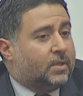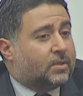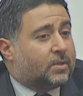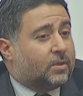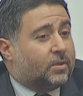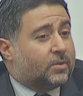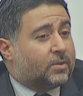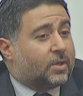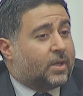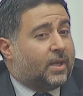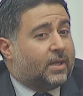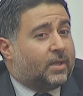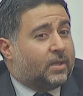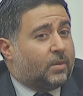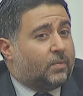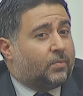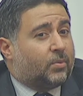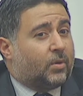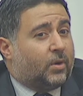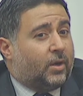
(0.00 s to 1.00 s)
So those are kind of the
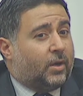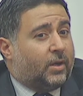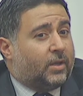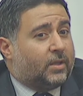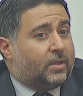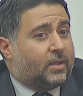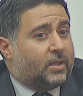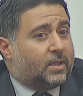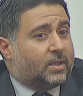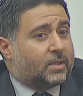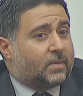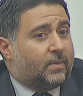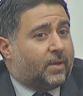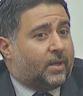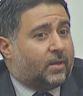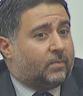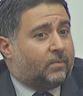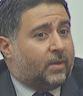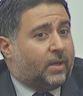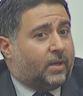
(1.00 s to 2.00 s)
broad things
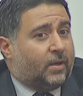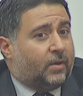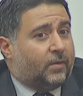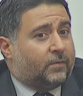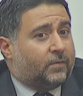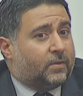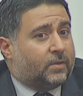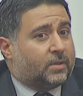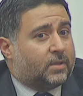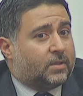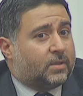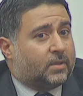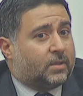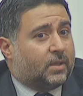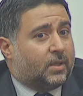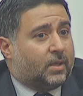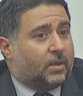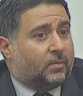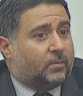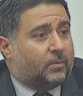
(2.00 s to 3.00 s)
about my office.
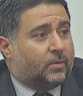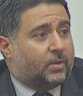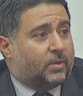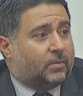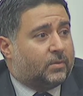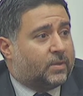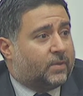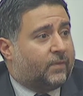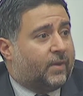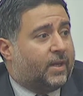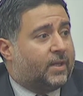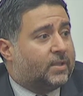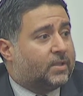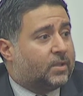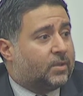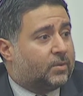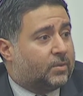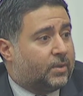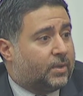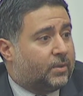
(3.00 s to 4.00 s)
We're divided
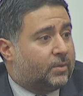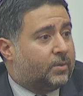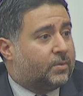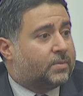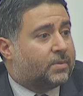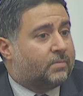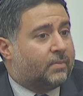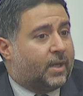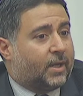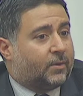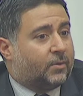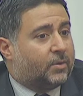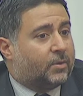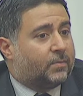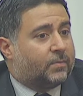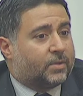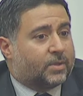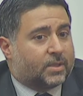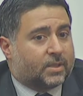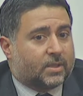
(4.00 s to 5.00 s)
into three groups. My
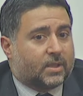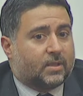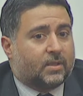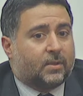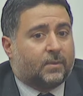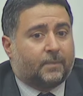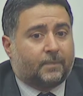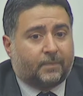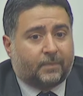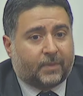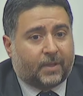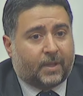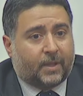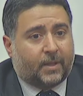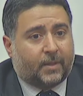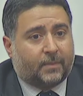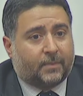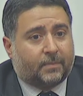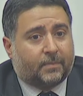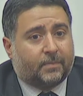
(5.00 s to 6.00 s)
group, which is the
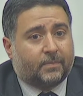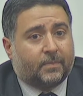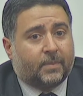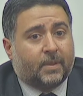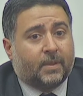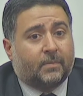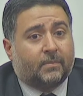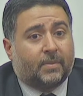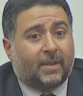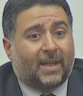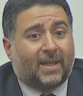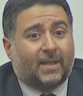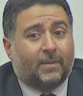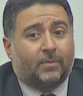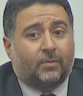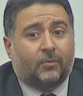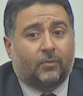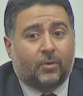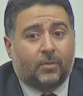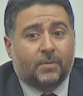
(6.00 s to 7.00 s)
planning,
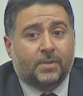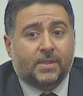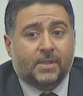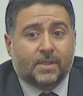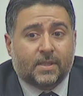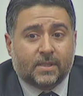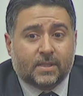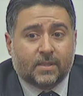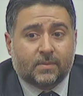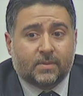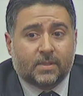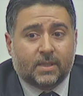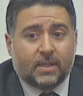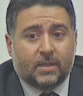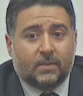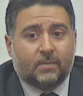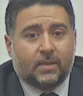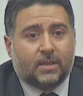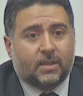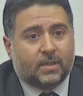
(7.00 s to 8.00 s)
performance, and systems
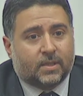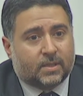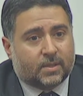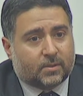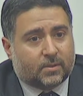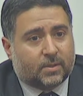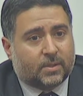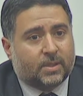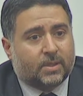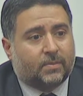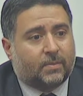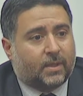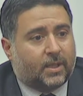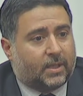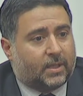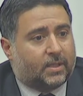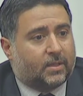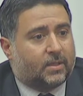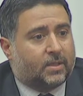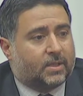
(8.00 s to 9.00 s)
team that does the strategic
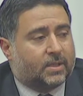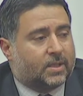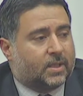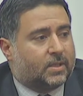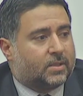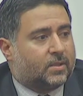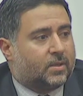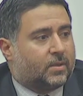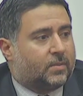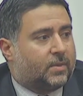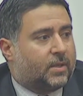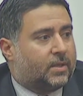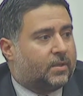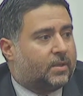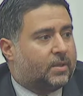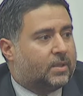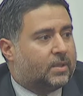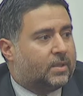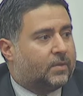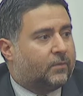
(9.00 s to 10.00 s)
planning, the things that I talked about
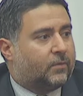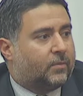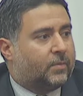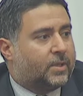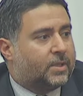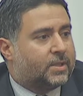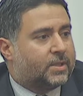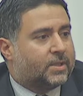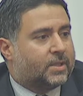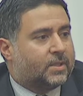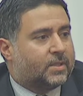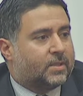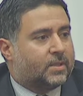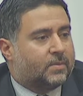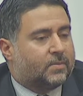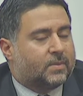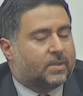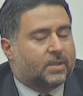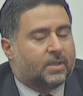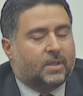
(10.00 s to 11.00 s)
in the information
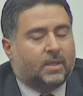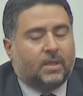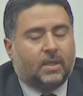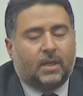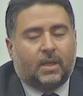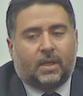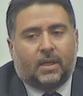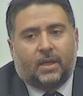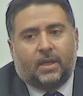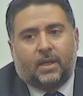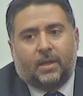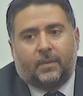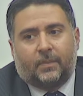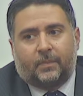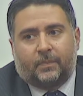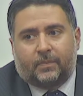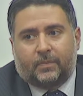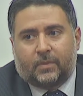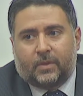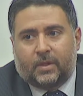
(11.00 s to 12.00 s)
systems,
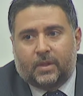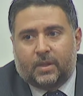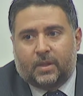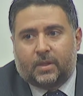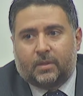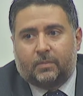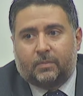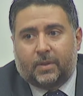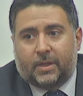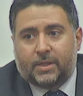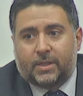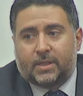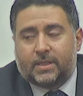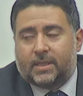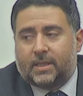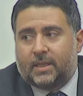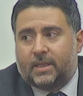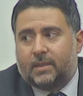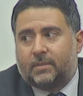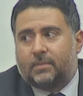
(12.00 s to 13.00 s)
the budget
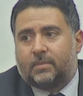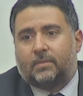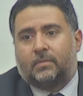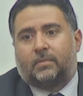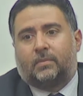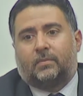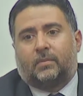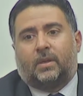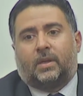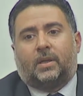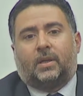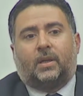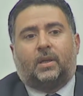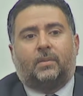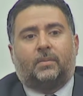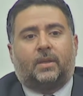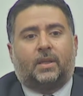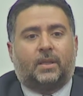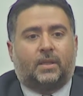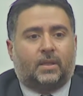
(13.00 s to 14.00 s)
team,
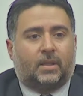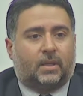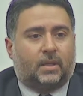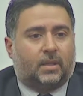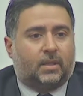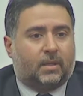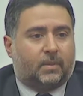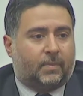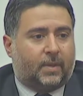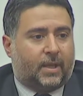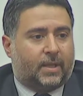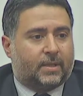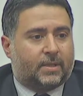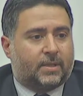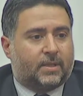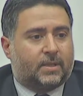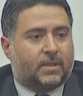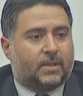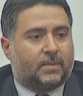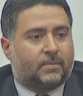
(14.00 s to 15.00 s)
and then the
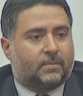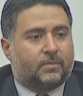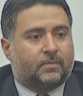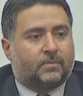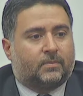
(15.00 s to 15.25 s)
policy team.